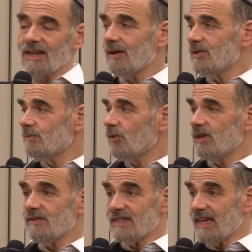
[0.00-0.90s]
and I was a boy
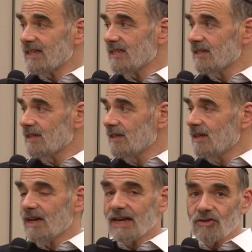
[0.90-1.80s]
of 6,
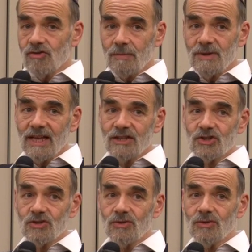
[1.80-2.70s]
and I grew up in that
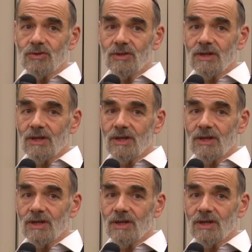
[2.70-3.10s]
shul.